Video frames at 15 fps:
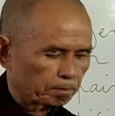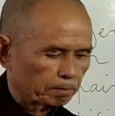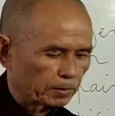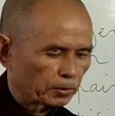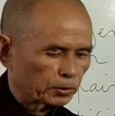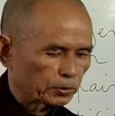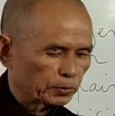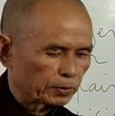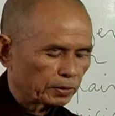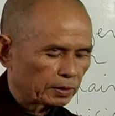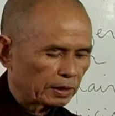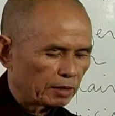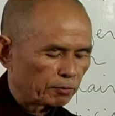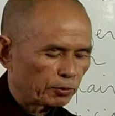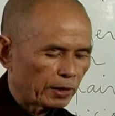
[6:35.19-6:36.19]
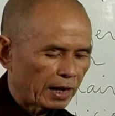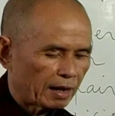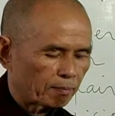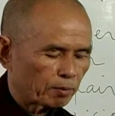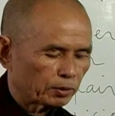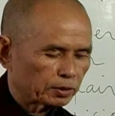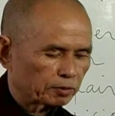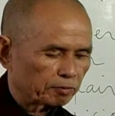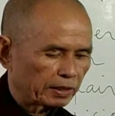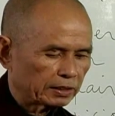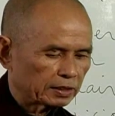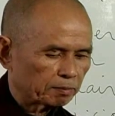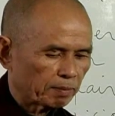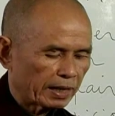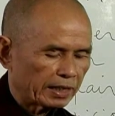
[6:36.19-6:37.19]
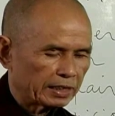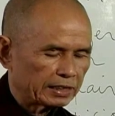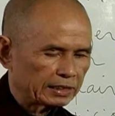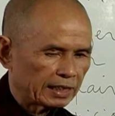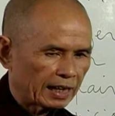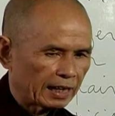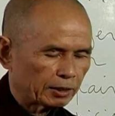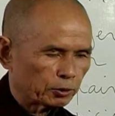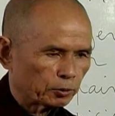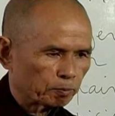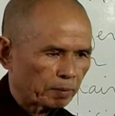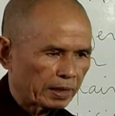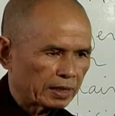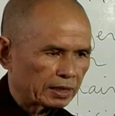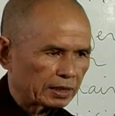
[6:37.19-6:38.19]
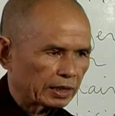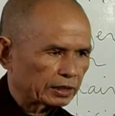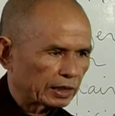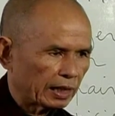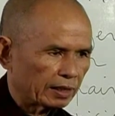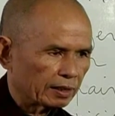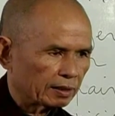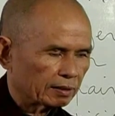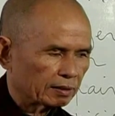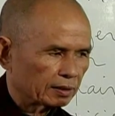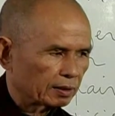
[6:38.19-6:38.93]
Because if we are motivated by the desire to punish each other,